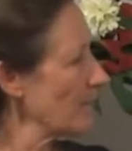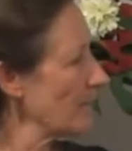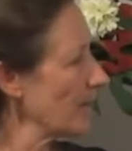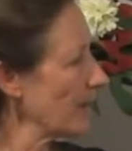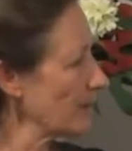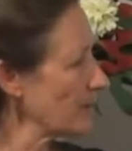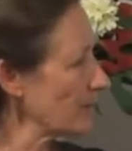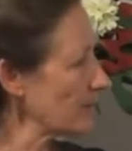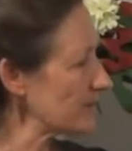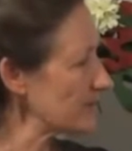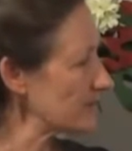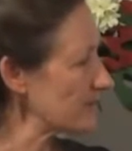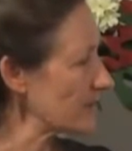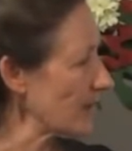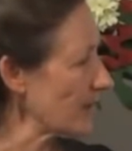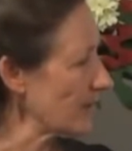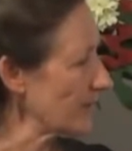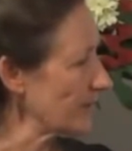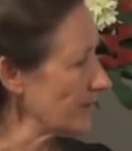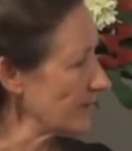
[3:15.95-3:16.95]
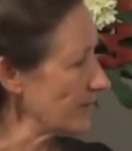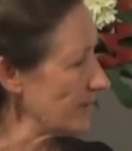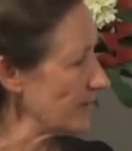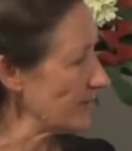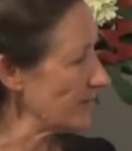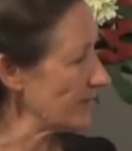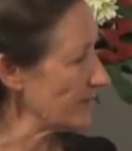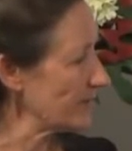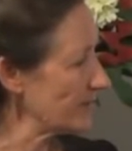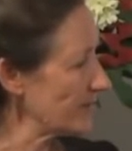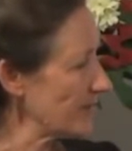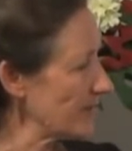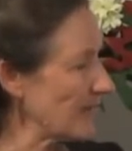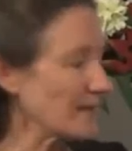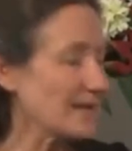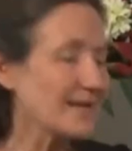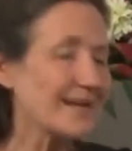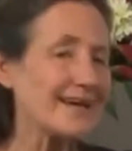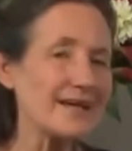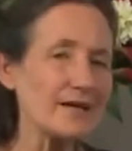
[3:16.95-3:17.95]
but also their
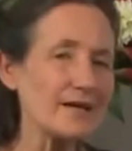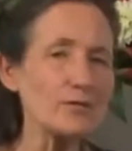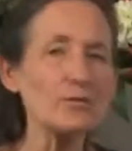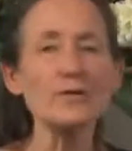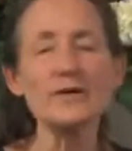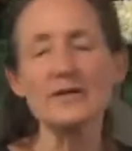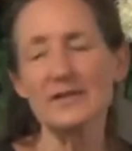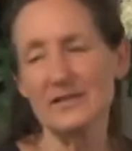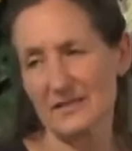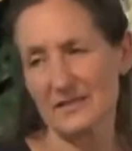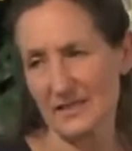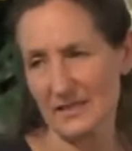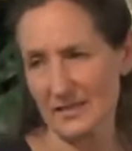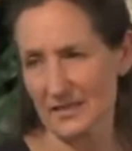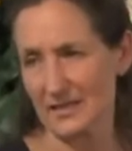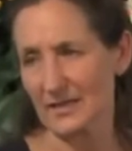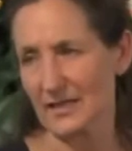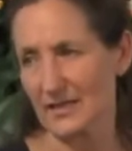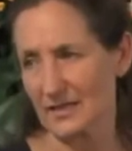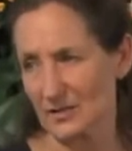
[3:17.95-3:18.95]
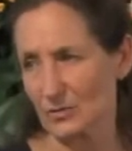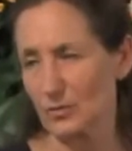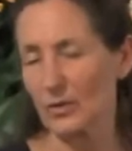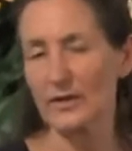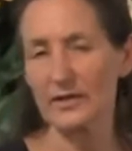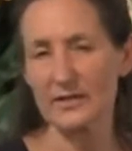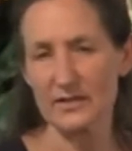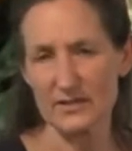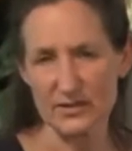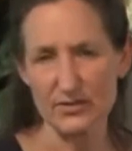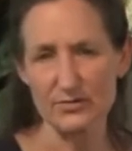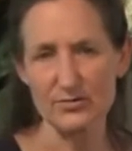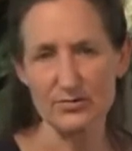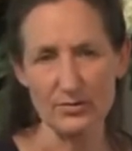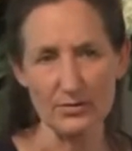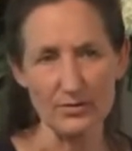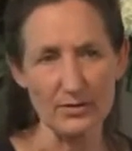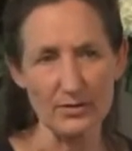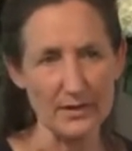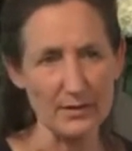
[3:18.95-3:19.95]
link with disease. What is the
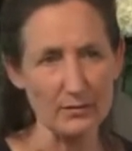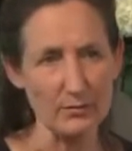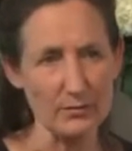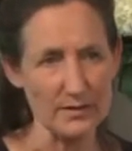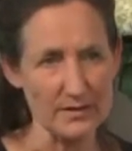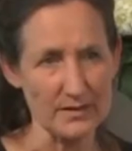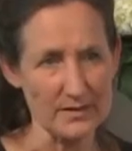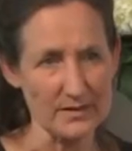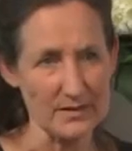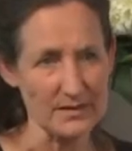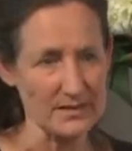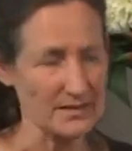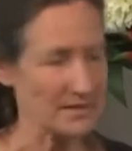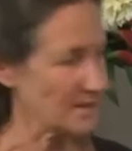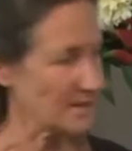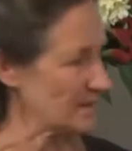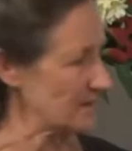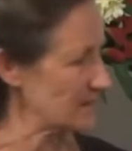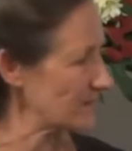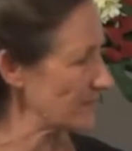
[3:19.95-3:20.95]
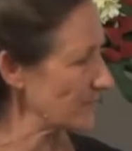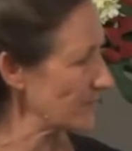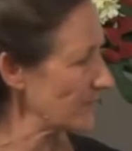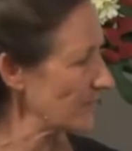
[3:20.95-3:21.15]
true link with disease?